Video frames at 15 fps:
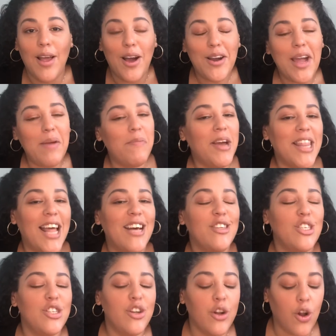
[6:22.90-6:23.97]
Okay, my
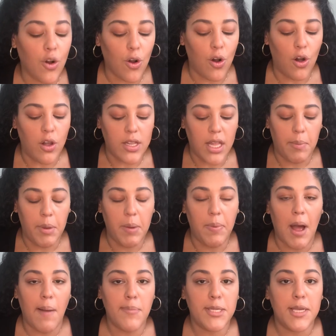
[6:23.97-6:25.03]
lashes are curled. I'm gonna
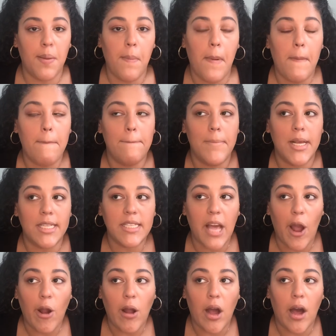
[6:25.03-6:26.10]
pop some
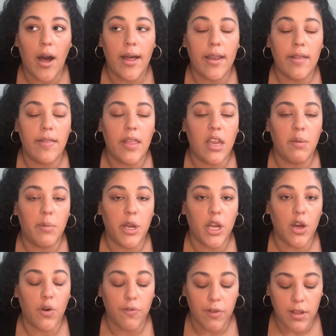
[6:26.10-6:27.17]
mascara on and then I'm gonna
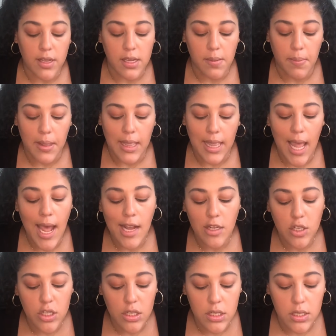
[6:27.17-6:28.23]
go for some
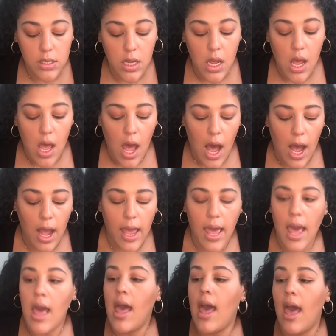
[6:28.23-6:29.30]
lashes.
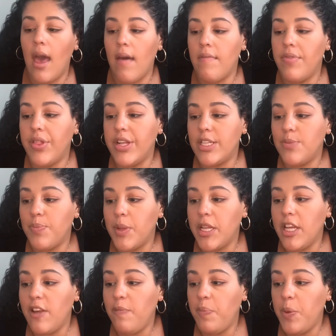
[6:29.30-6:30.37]
I have this
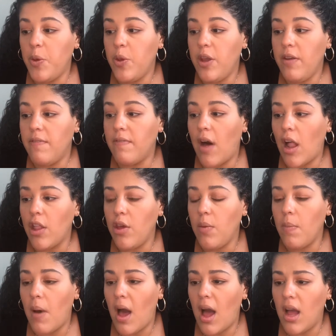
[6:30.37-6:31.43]
Believe Beauty
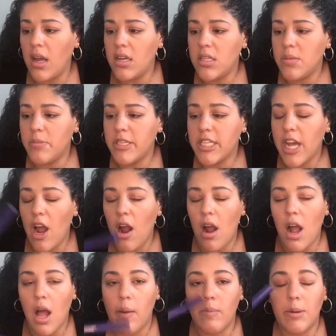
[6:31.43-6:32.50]
Volume Eyes
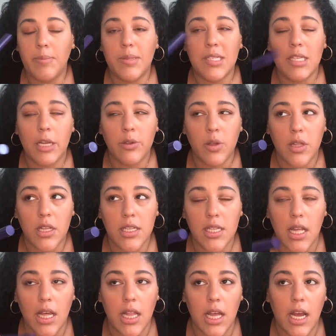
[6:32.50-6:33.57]
mascara. I'm obsessed with this
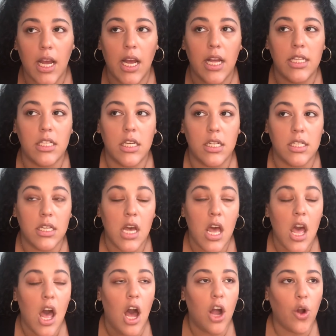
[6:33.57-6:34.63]
lately. It does
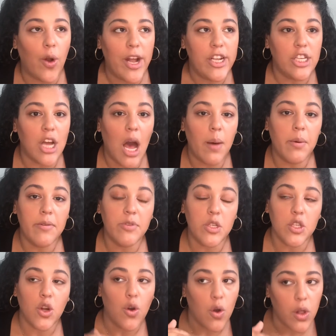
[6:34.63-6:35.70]
a great job of
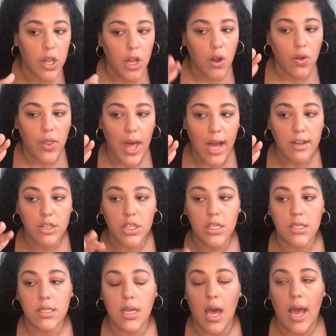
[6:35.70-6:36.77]
just curling your
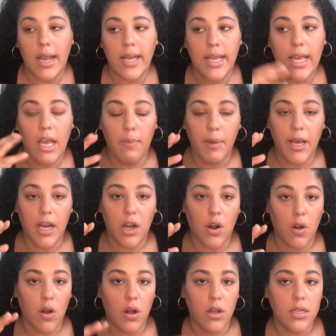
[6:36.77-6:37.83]
lashes and keeping it
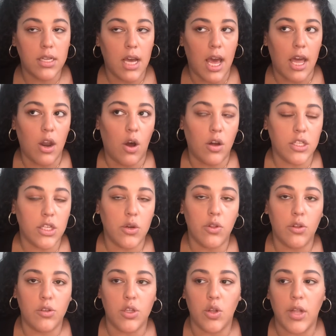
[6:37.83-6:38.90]
curled, and also
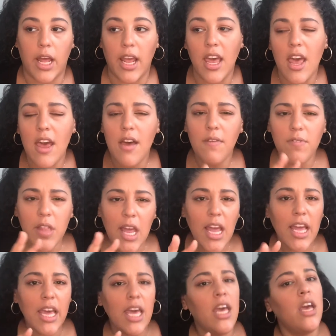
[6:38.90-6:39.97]
there's no like
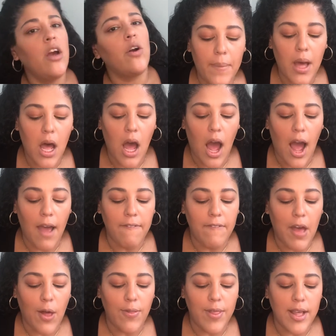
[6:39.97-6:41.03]
flaking. I
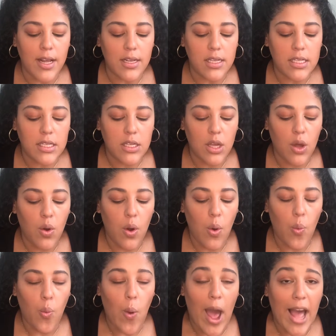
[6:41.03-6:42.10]
found this
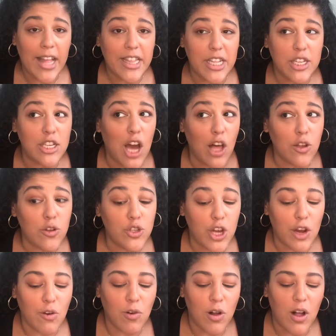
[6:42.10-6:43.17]
at the Dollar
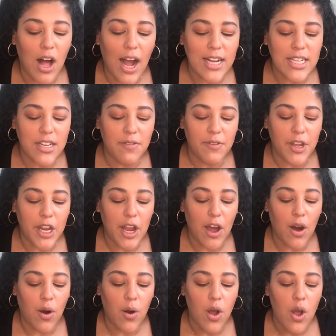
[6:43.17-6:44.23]
General. I did a
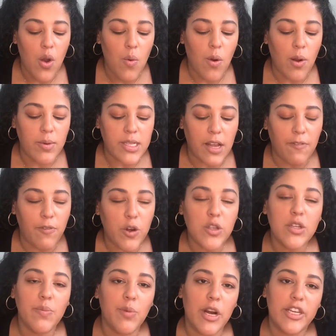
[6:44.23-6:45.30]
video where it was like
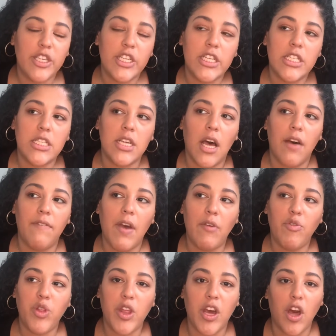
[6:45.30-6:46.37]
first impressions of
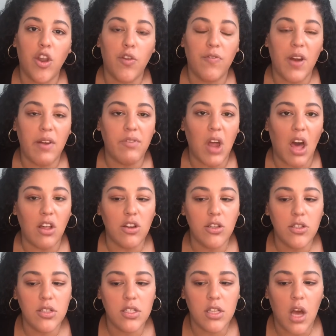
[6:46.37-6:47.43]
everything under
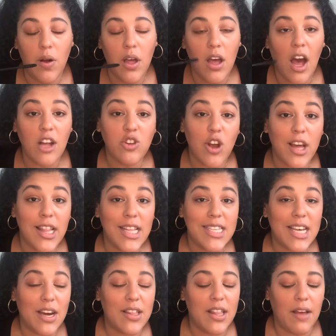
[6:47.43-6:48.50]
$5. I tried this
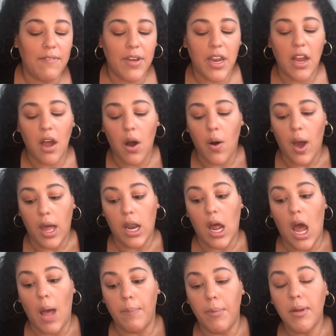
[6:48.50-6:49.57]
out in that video and
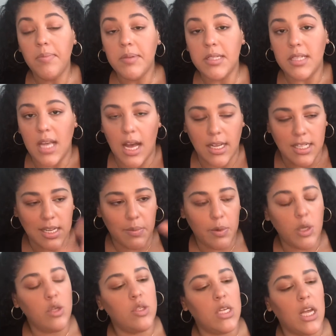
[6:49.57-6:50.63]
I'm obsessed. I've
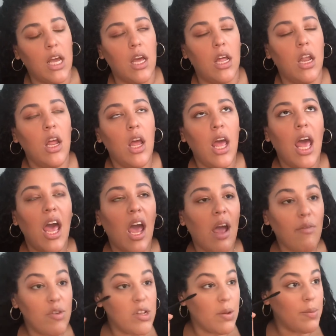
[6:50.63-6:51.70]
been using it
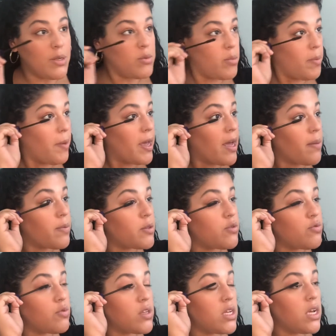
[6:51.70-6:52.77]
every time I do my makeup. It's
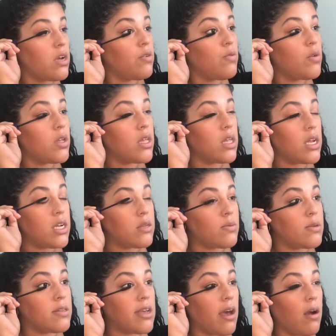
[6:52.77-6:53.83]
really, really nice
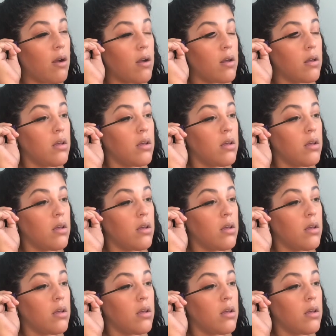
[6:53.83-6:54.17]
mascara.